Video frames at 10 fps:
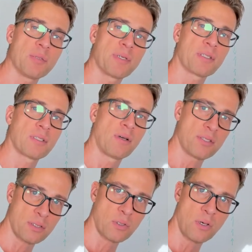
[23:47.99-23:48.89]
but it can
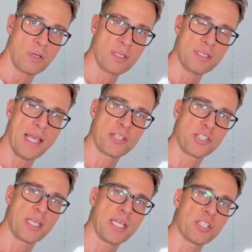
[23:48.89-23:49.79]
also cause
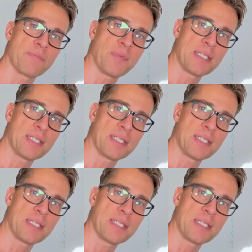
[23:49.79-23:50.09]
agitation.